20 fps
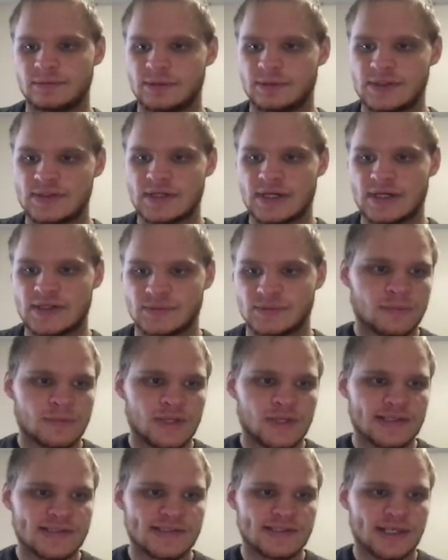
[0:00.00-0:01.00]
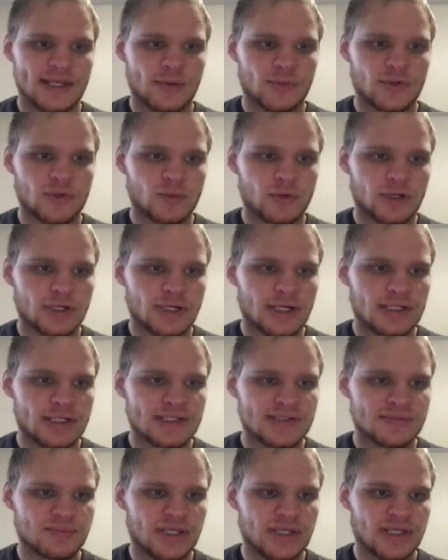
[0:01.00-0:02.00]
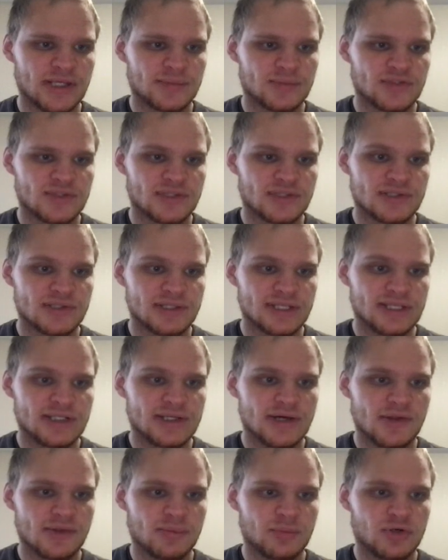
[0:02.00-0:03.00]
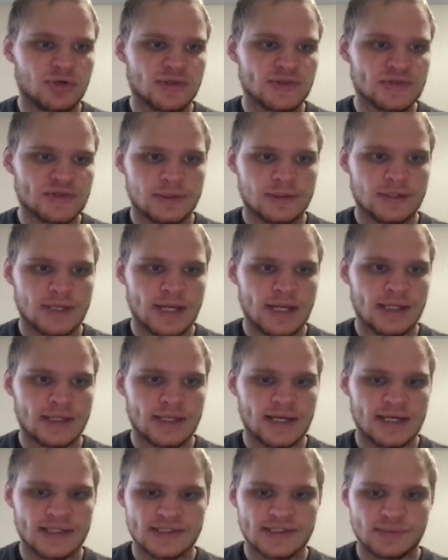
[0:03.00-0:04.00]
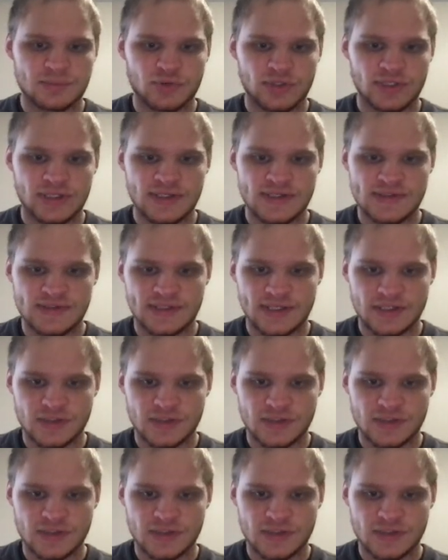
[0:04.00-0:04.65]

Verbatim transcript: That's awesome. Next thing I want to work on is being able to delete all the books, and that's pretty easy as